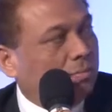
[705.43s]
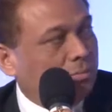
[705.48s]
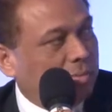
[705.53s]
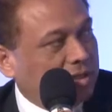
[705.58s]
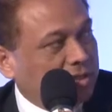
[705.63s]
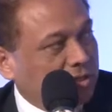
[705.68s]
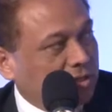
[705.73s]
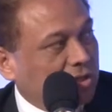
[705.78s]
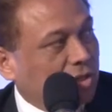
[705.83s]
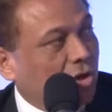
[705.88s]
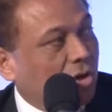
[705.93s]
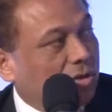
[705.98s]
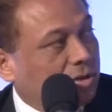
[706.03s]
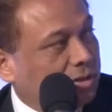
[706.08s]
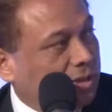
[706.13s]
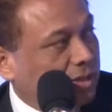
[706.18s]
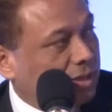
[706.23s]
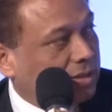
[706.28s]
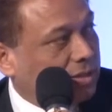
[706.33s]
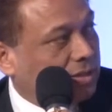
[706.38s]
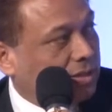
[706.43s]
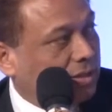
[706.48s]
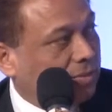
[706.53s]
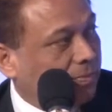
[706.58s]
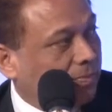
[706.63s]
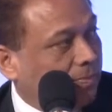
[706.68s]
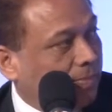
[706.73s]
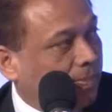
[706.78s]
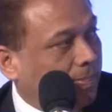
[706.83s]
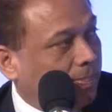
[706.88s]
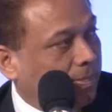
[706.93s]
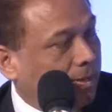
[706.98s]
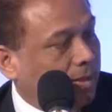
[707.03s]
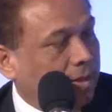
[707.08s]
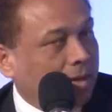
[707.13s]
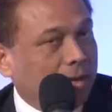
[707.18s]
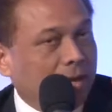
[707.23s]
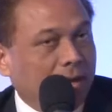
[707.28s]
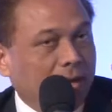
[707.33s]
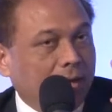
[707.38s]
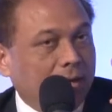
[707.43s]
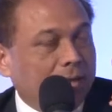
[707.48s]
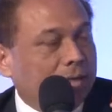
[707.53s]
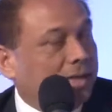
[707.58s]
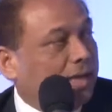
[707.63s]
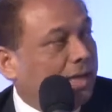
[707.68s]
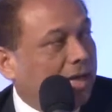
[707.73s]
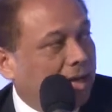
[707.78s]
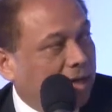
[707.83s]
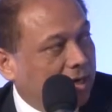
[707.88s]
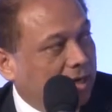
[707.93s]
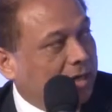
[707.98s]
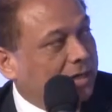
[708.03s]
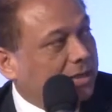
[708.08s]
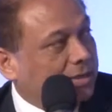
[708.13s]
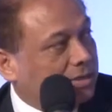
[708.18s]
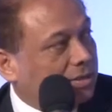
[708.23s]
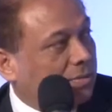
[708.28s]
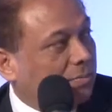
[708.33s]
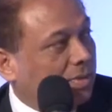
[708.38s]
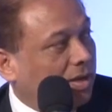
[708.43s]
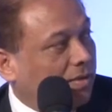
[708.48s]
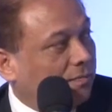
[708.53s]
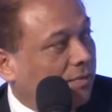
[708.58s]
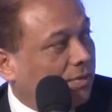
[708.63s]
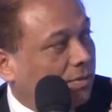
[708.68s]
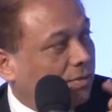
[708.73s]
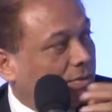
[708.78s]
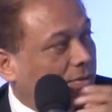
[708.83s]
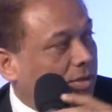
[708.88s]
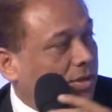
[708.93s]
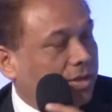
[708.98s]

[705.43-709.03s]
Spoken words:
business context and analytics, in my view.